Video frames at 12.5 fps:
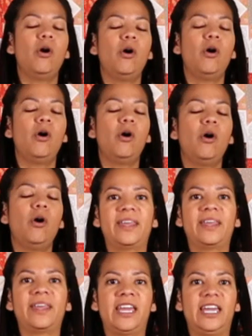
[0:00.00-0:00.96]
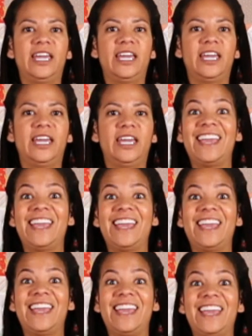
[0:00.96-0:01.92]
which I think is
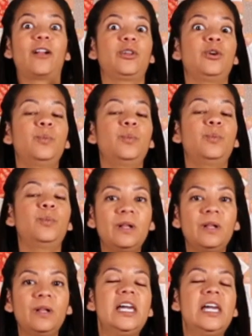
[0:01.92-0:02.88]
invaluable,